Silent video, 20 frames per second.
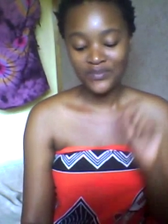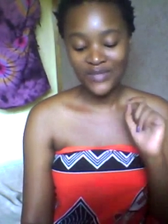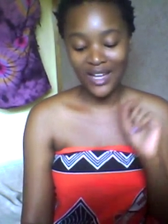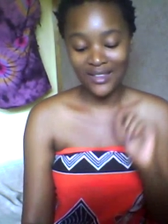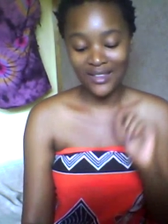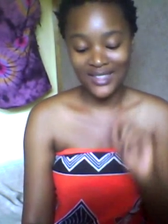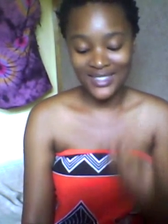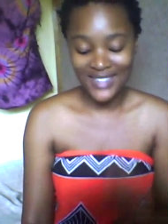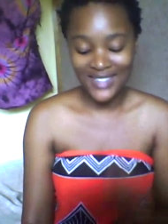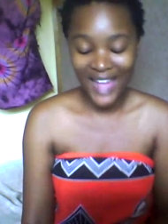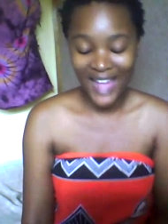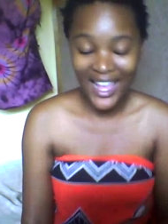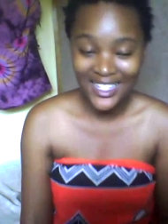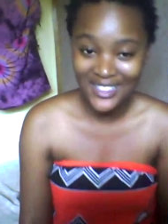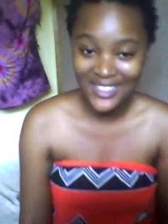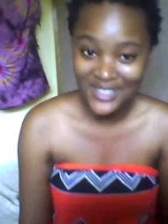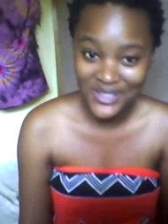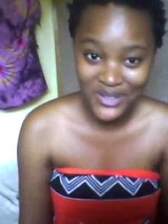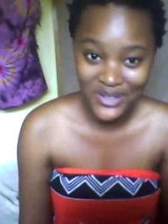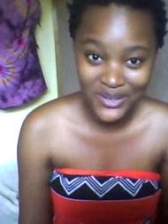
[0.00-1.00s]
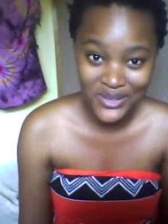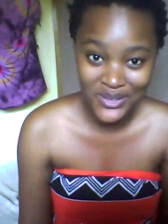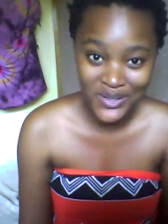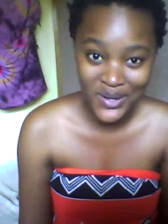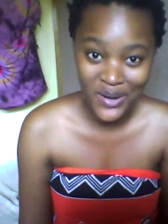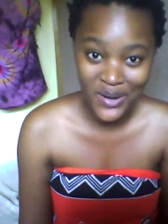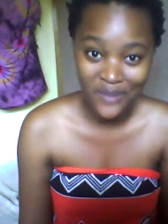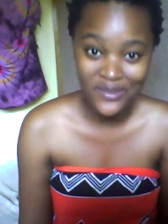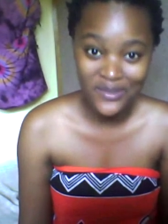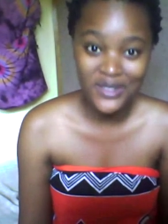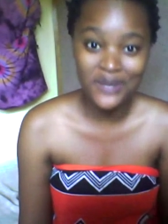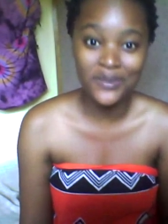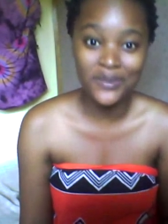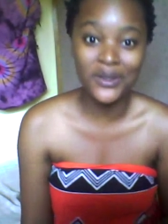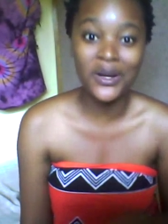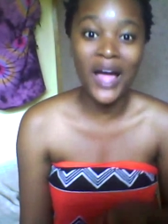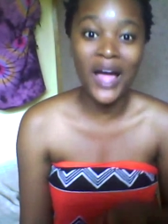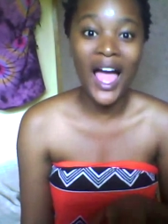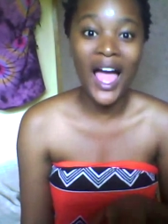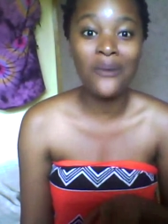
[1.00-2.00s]
Now, the title short story of this
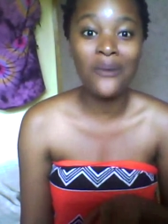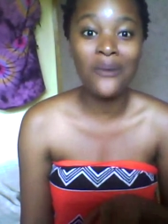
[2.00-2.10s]
book